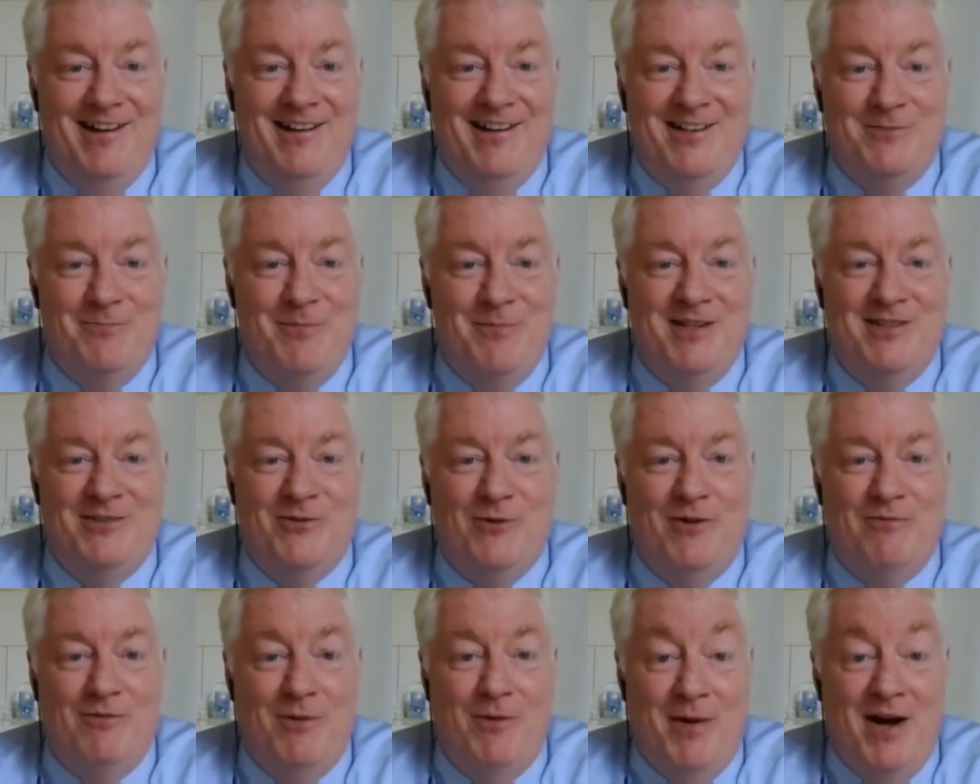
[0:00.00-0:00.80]
It's been
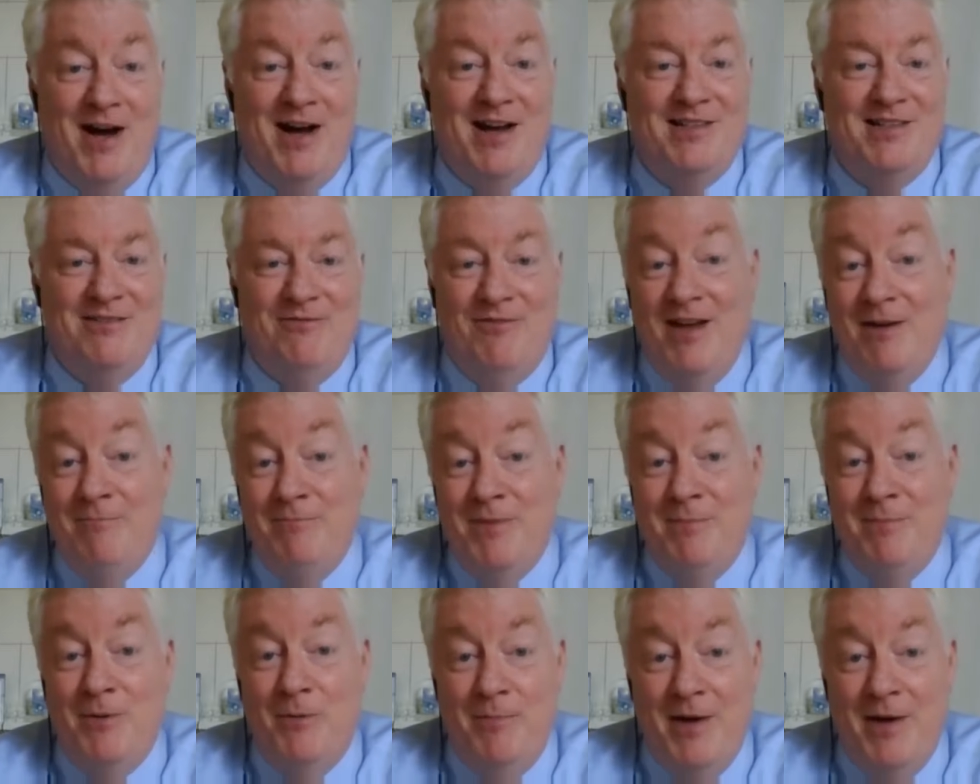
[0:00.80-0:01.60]
sort of a positive to
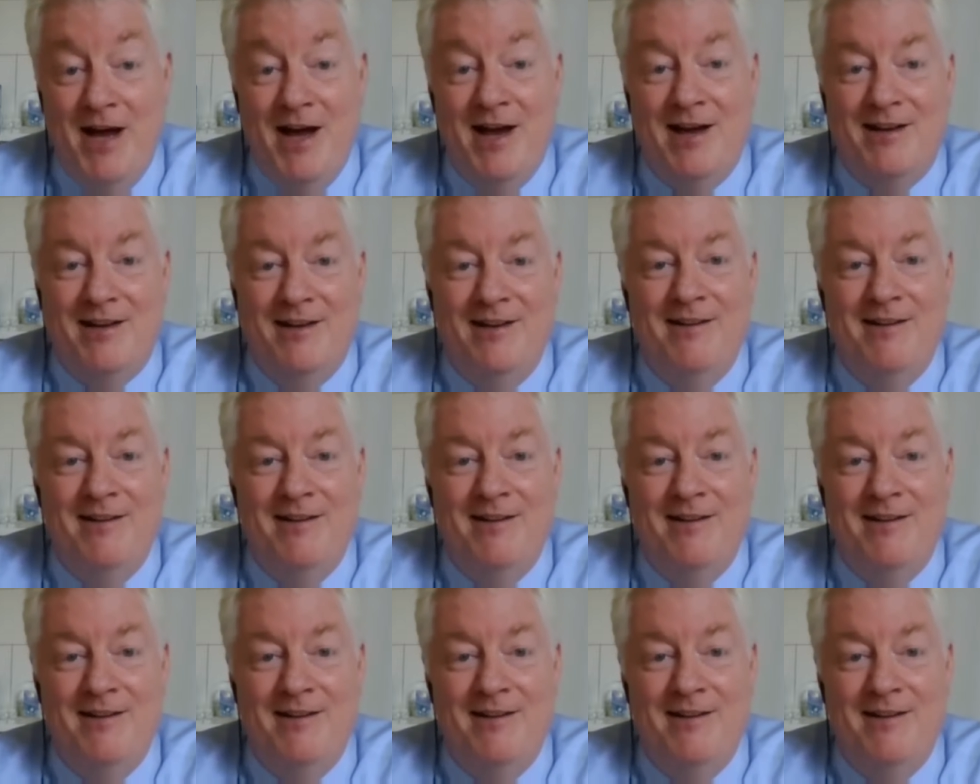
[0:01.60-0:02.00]
have people back